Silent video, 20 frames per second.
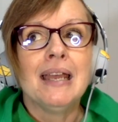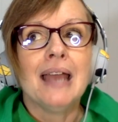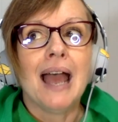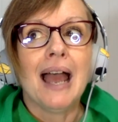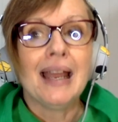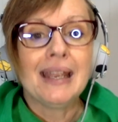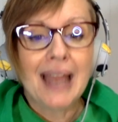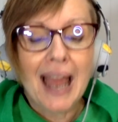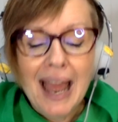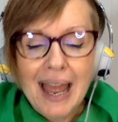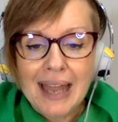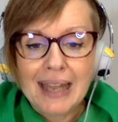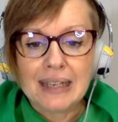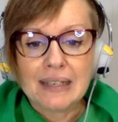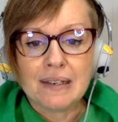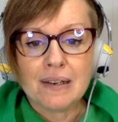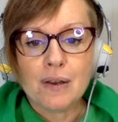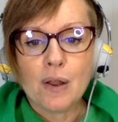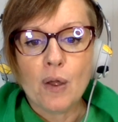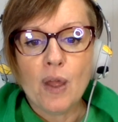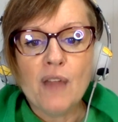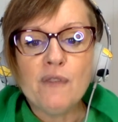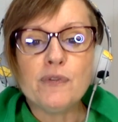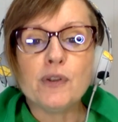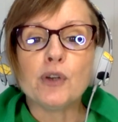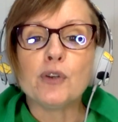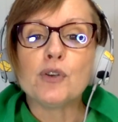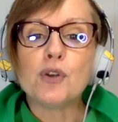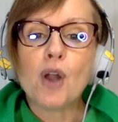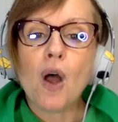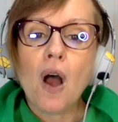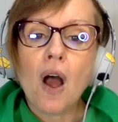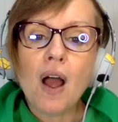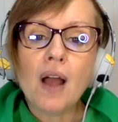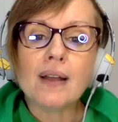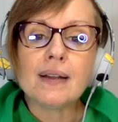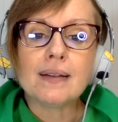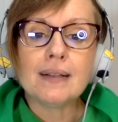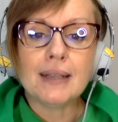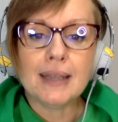again, if you're
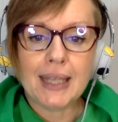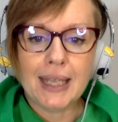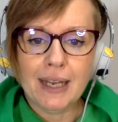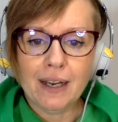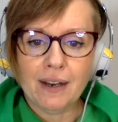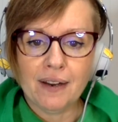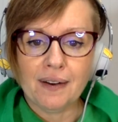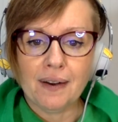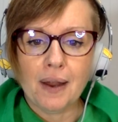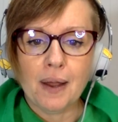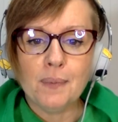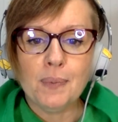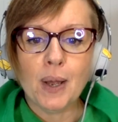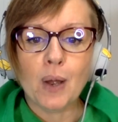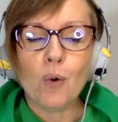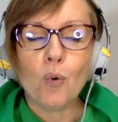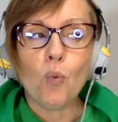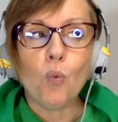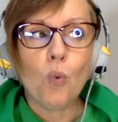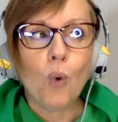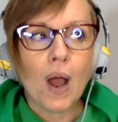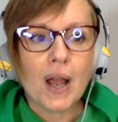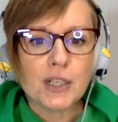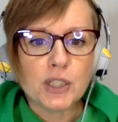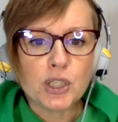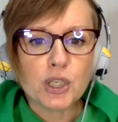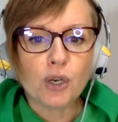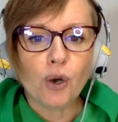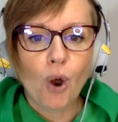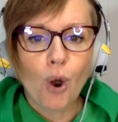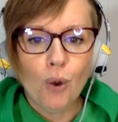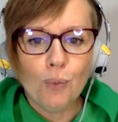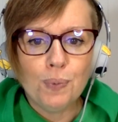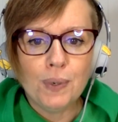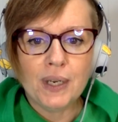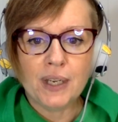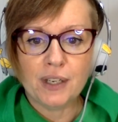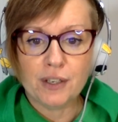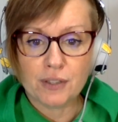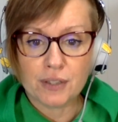not clear about what you're
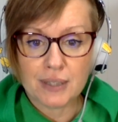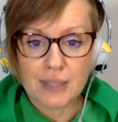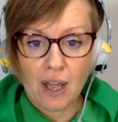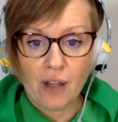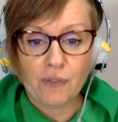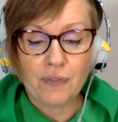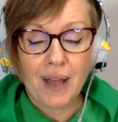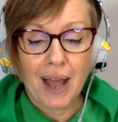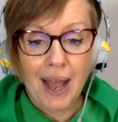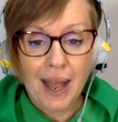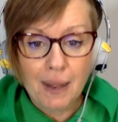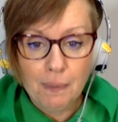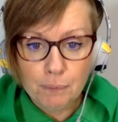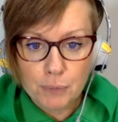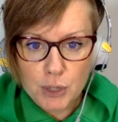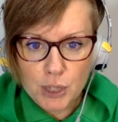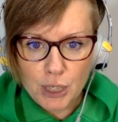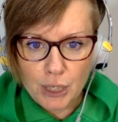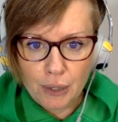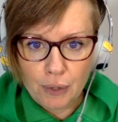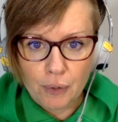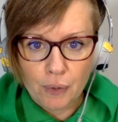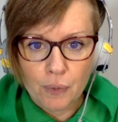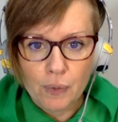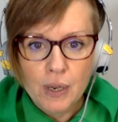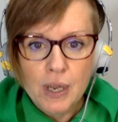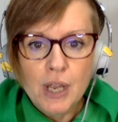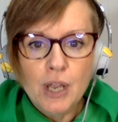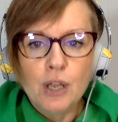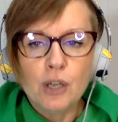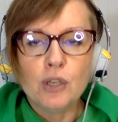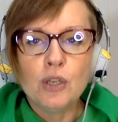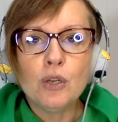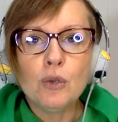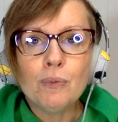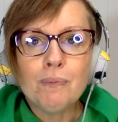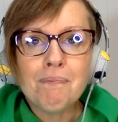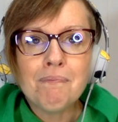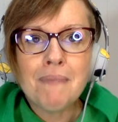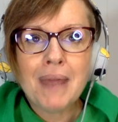opening yourself up to,
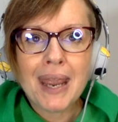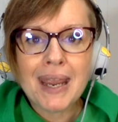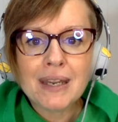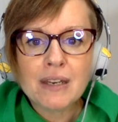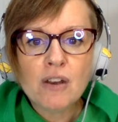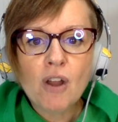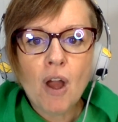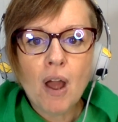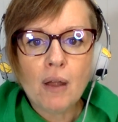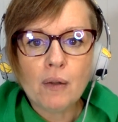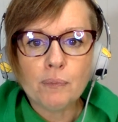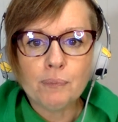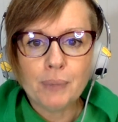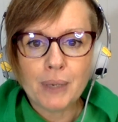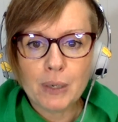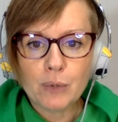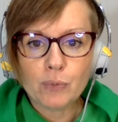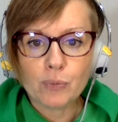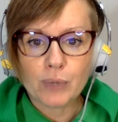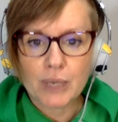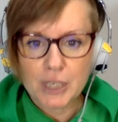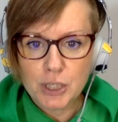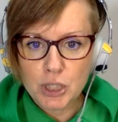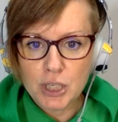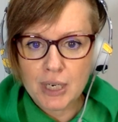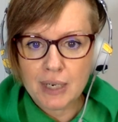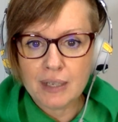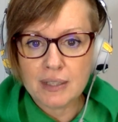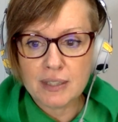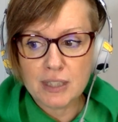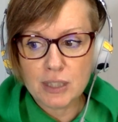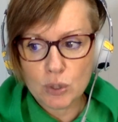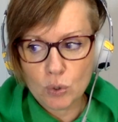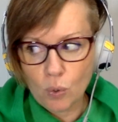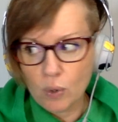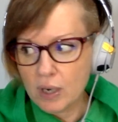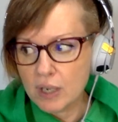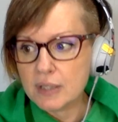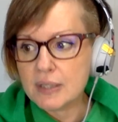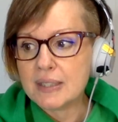you may not be reaching a
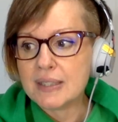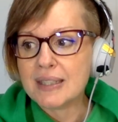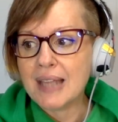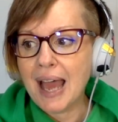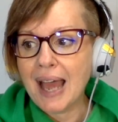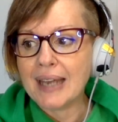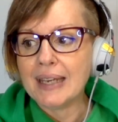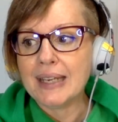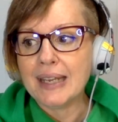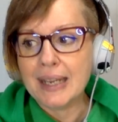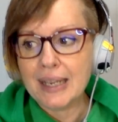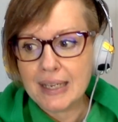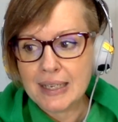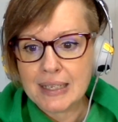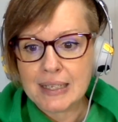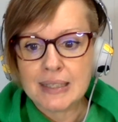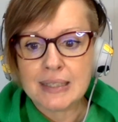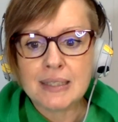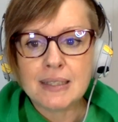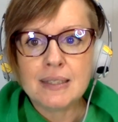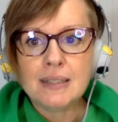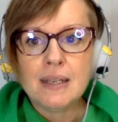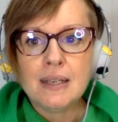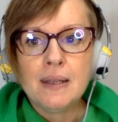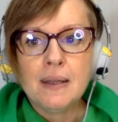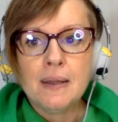source that is